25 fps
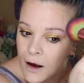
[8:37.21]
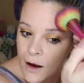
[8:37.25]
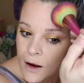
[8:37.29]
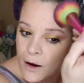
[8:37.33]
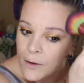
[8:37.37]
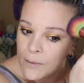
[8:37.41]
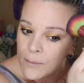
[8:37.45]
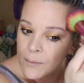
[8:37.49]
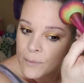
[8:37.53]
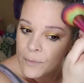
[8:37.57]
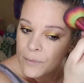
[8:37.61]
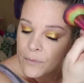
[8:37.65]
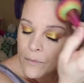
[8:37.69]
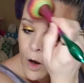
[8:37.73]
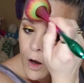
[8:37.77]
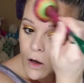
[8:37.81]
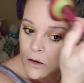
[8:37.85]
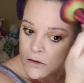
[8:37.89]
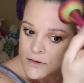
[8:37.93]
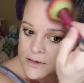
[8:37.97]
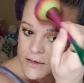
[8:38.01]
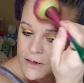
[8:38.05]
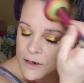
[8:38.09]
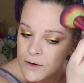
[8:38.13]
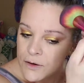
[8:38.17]
um,
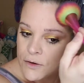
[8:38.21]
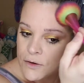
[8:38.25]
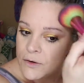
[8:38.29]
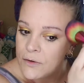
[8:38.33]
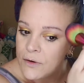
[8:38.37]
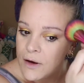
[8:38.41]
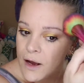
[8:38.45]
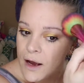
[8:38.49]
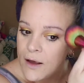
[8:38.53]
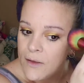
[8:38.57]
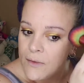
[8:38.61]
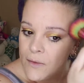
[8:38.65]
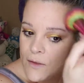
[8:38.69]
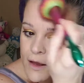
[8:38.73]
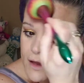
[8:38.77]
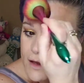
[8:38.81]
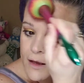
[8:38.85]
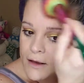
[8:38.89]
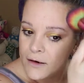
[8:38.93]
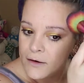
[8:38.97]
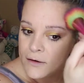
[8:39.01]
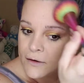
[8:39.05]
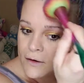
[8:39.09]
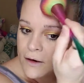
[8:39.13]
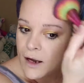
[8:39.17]
also, and
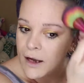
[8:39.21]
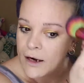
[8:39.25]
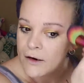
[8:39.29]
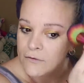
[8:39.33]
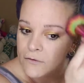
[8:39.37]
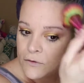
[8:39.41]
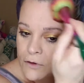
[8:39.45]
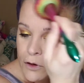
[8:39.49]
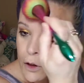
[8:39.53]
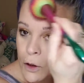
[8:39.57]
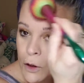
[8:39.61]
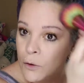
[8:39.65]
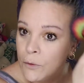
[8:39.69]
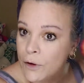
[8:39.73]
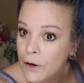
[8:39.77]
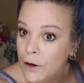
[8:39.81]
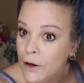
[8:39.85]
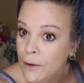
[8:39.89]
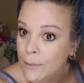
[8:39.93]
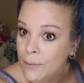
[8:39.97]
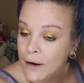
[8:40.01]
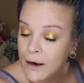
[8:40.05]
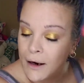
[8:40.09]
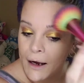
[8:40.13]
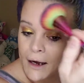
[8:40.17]
then kind of load
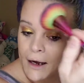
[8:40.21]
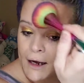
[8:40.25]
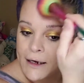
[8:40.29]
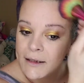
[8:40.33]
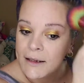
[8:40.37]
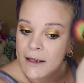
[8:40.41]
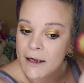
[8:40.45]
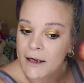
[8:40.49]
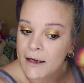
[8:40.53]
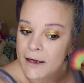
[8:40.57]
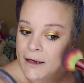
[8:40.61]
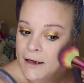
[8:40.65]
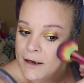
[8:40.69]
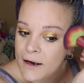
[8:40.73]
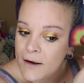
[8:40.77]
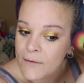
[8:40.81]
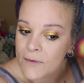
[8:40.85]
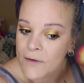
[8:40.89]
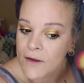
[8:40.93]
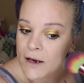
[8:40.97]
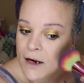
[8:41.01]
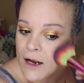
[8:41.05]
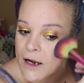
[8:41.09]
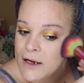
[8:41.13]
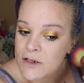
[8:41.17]
up my
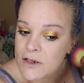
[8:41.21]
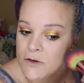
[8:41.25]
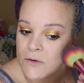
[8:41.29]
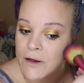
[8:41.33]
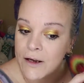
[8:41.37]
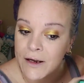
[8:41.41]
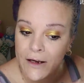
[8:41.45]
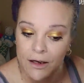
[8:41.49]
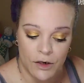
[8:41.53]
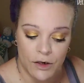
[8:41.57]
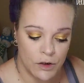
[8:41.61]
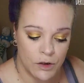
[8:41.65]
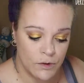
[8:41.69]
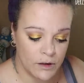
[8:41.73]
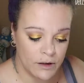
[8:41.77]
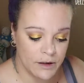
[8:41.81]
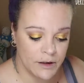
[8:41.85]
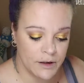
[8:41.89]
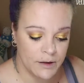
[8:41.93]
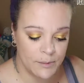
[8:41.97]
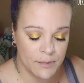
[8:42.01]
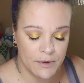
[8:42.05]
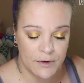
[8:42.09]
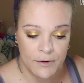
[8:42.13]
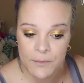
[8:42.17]
highlight, and then I do like a
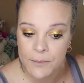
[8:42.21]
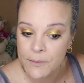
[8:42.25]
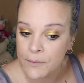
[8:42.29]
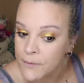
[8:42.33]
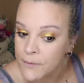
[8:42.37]
nude lip.